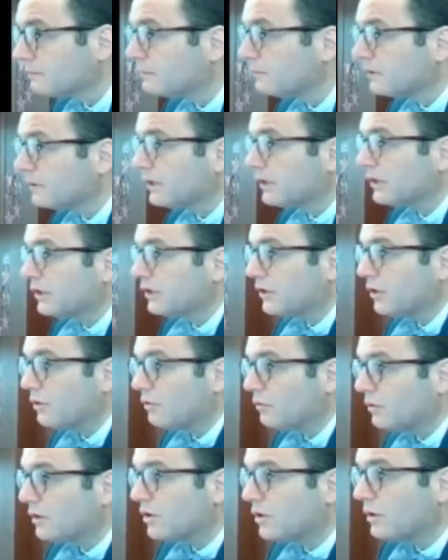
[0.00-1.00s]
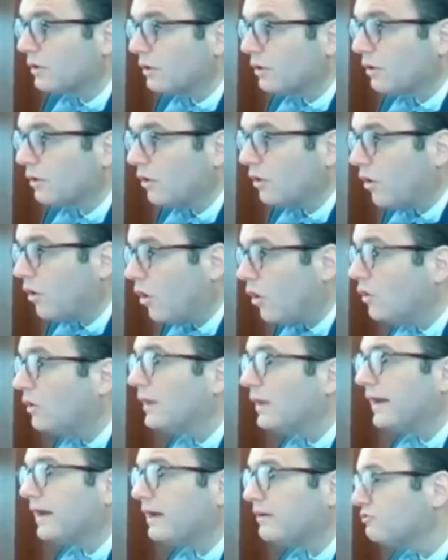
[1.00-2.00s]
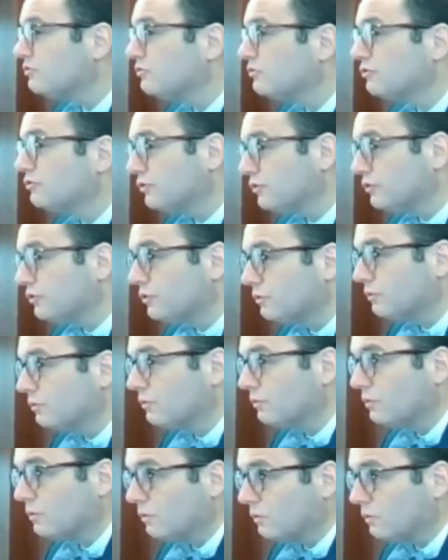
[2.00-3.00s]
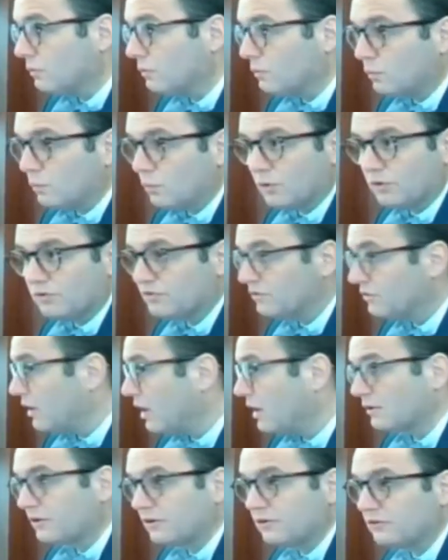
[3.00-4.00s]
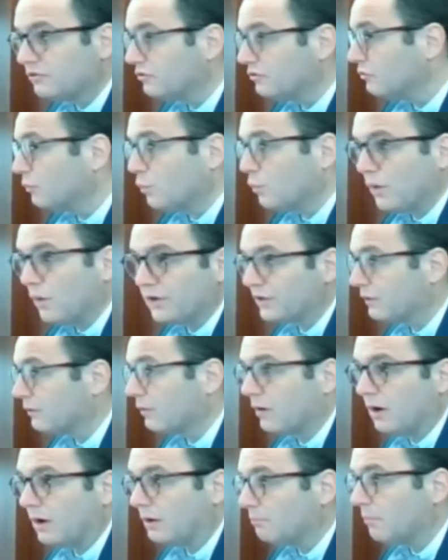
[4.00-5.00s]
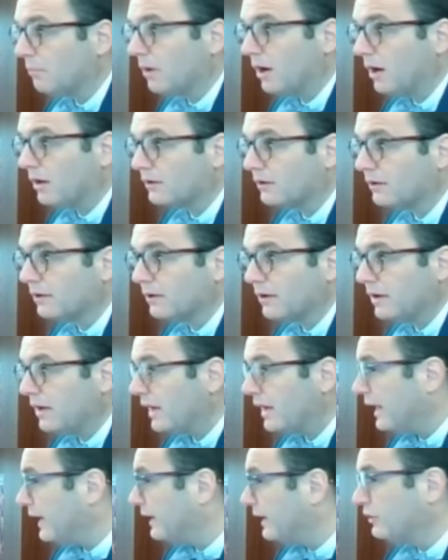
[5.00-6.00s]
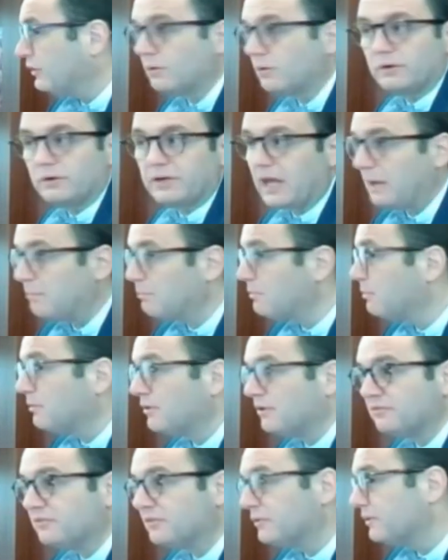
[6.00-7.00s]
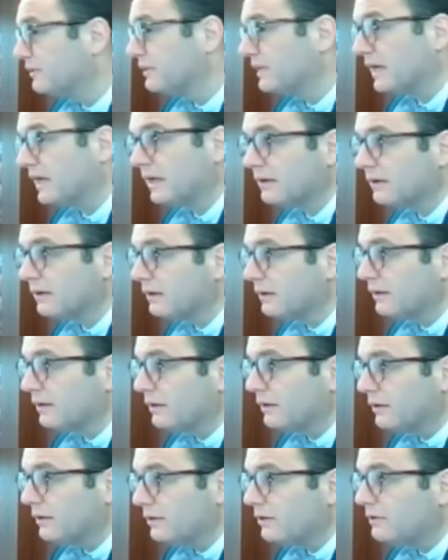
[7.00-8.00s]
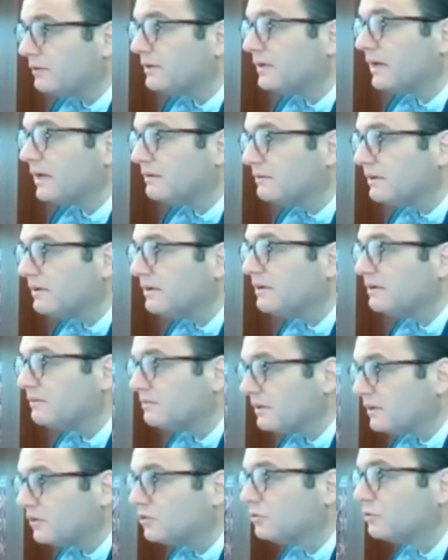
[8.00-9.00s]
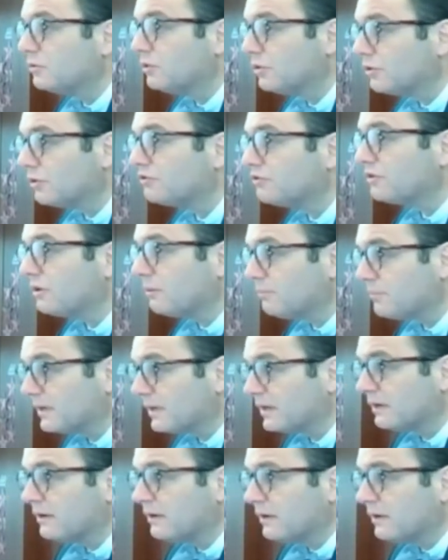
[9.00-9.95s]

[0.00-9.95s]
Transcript: You know, all I asked you to do was not consume while you were on bond, and you were incapable of doing that. You know, the idea is that you learn something.